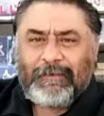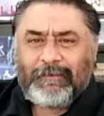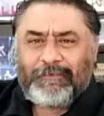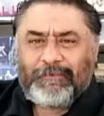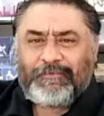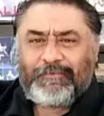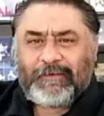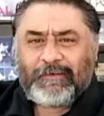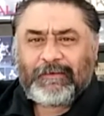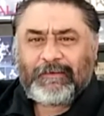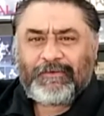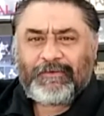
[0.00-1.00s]
his
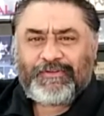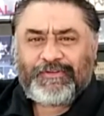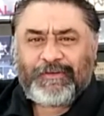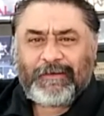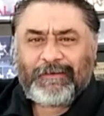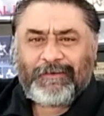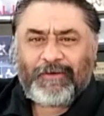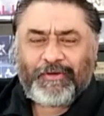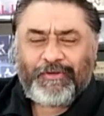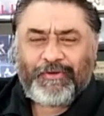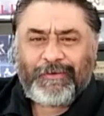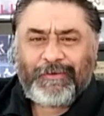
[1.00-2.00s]
shin
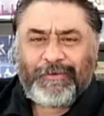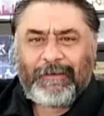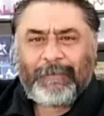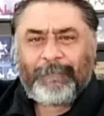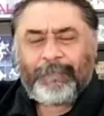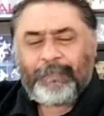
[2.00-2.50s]
on your knee.